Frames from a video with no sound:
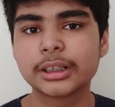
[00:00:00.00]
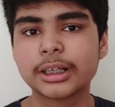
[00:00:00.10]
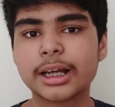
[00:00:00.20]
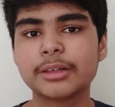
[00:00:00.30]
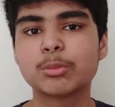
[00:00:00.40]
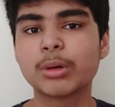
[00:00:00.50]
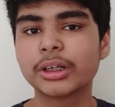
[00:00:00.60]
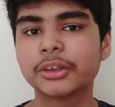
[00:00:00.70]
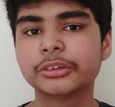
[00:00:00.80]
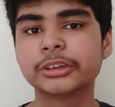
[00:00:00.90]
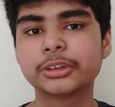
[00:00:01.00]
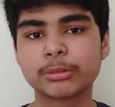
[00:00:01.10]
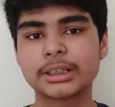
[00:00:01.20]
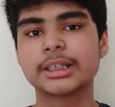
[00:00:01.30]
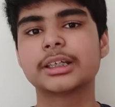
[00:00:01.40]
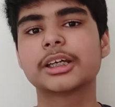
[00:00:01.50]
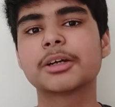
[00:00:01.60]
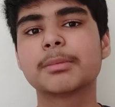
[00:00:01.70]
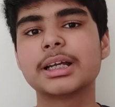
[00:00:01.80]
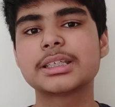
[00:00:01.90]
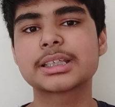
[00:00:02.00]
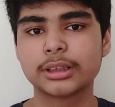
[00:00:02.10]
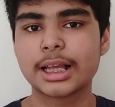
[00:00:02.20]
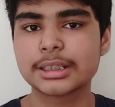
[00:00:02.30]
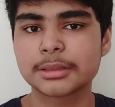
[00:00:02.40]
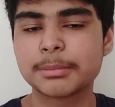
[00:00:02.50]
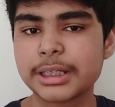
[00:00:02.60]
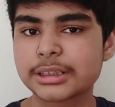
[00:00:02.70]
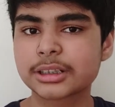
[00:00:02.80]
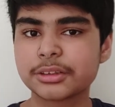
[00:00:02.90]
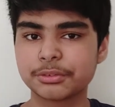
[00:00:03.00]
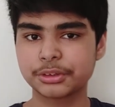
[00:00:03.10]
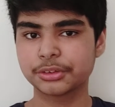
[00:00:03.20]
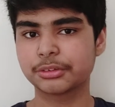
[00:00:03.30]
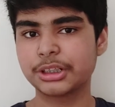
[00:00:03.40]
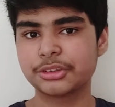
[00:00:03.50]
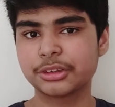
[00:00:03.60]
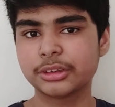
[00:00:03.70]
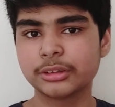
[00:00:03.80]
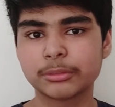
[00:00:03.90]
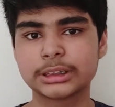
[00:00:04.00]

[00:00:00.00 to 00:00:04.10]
had 128 GB as a base configuration.